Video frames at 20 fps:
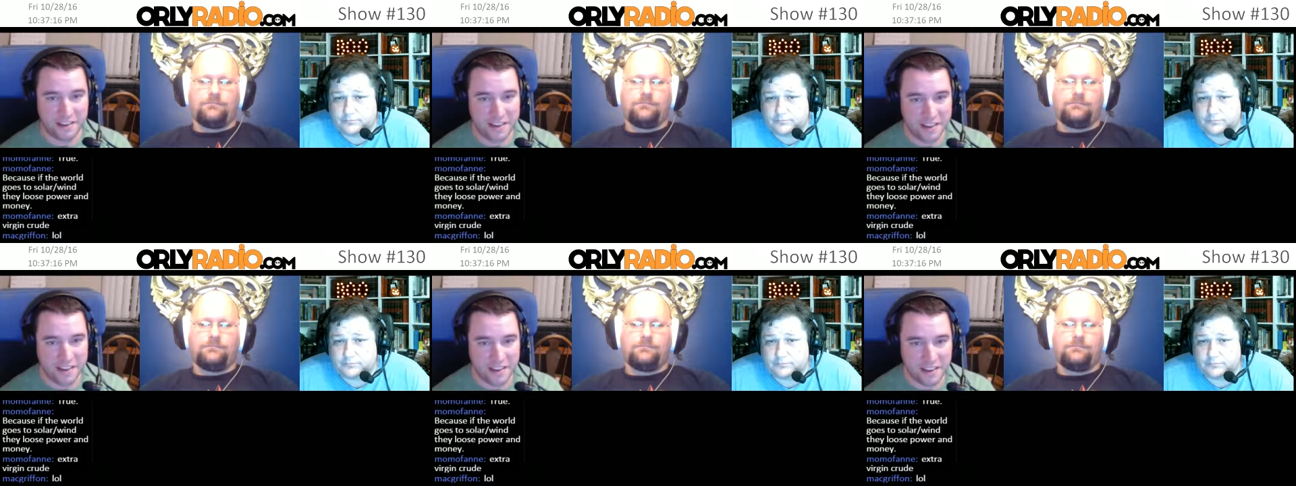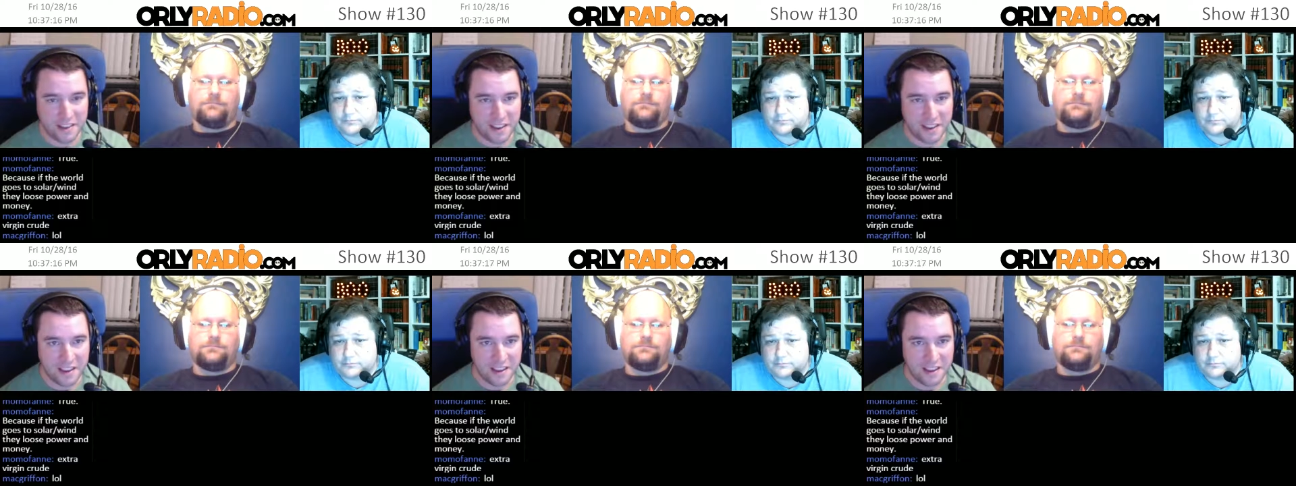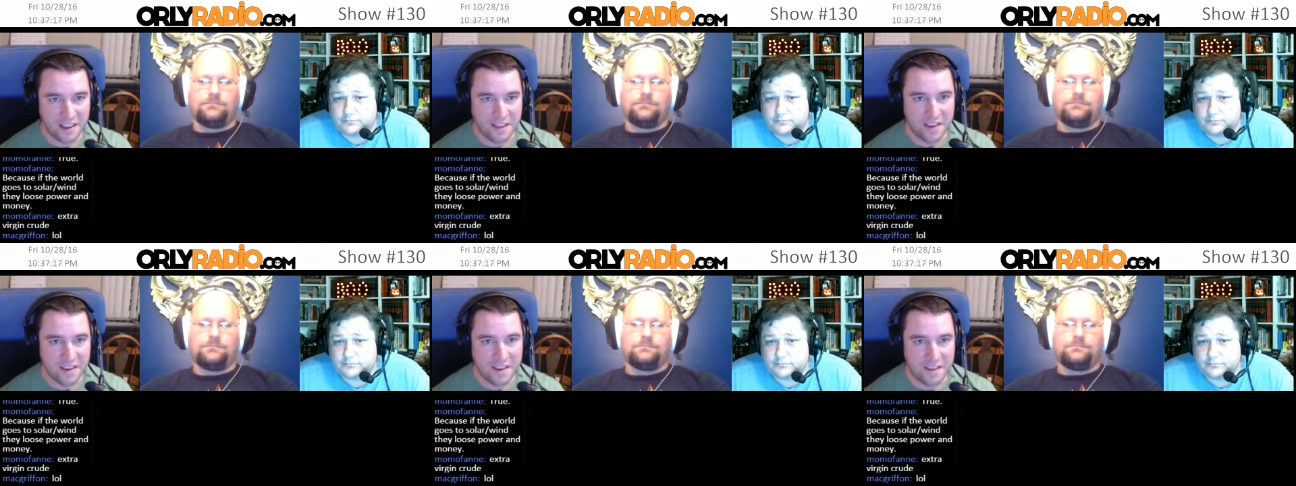
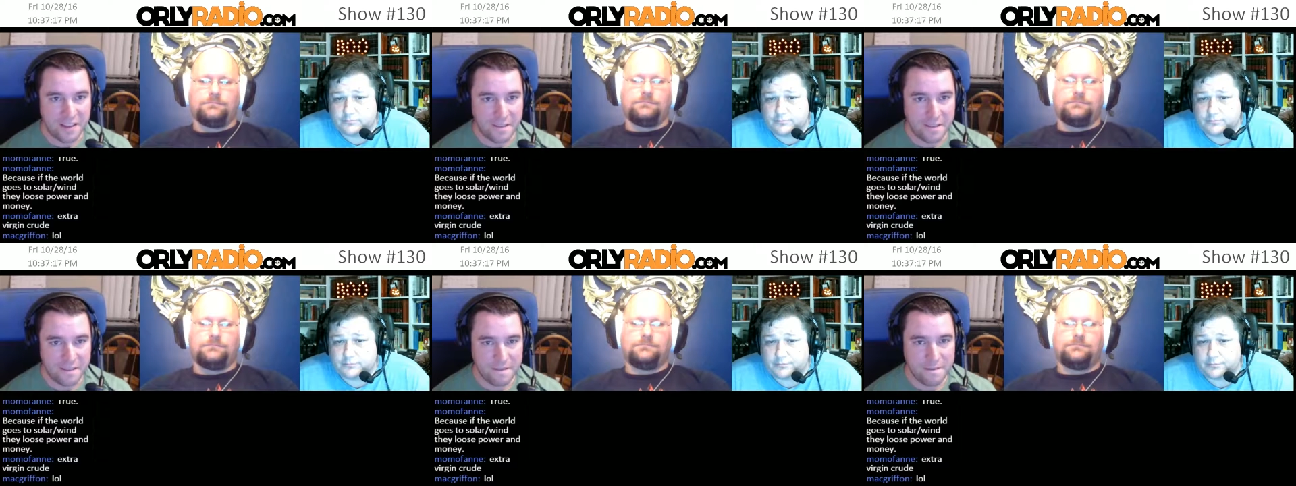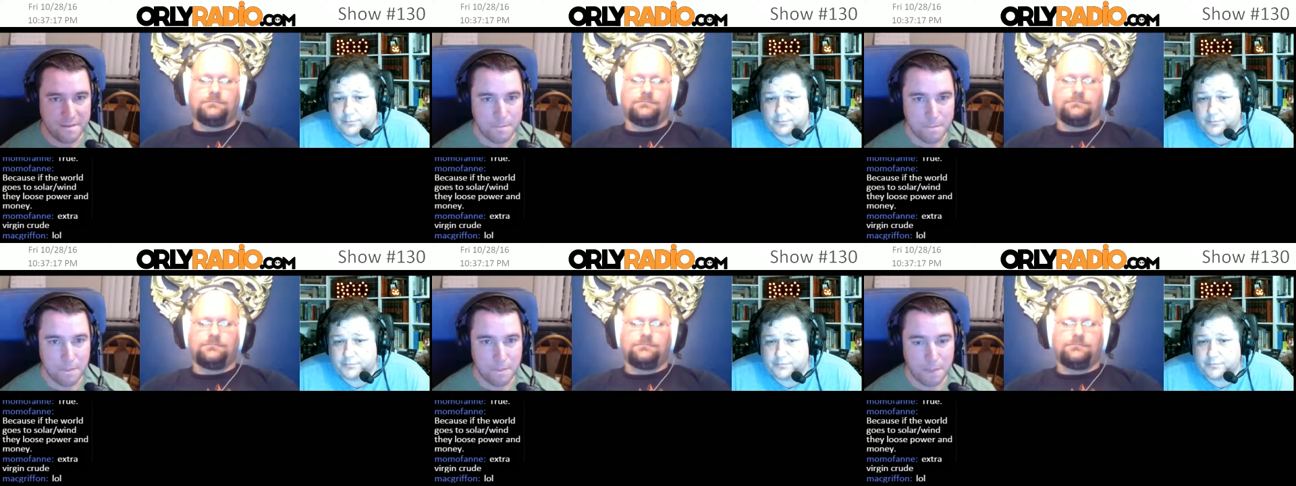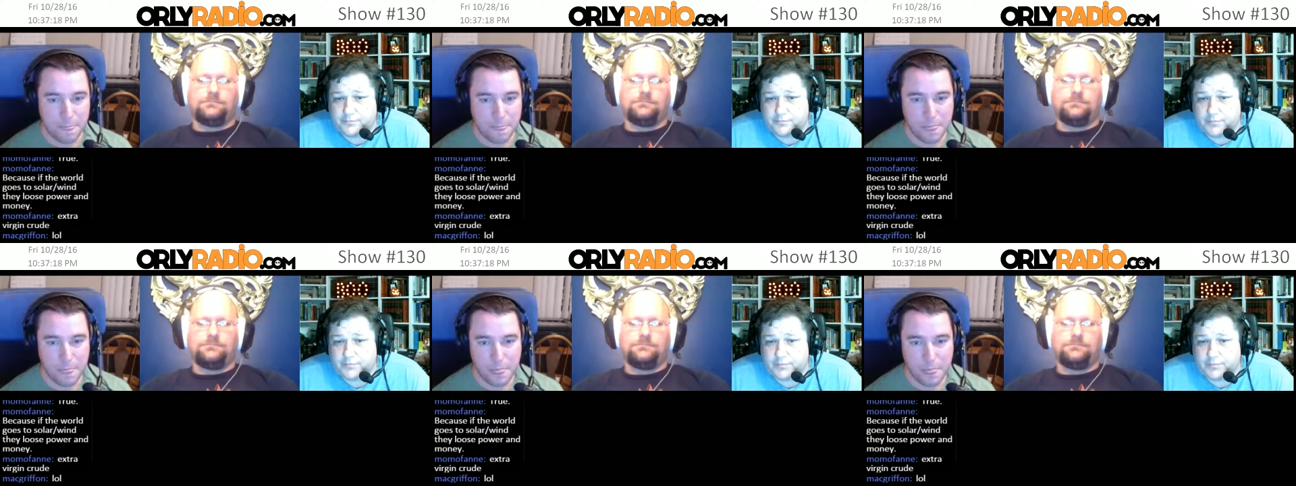No one is speaking in this clip.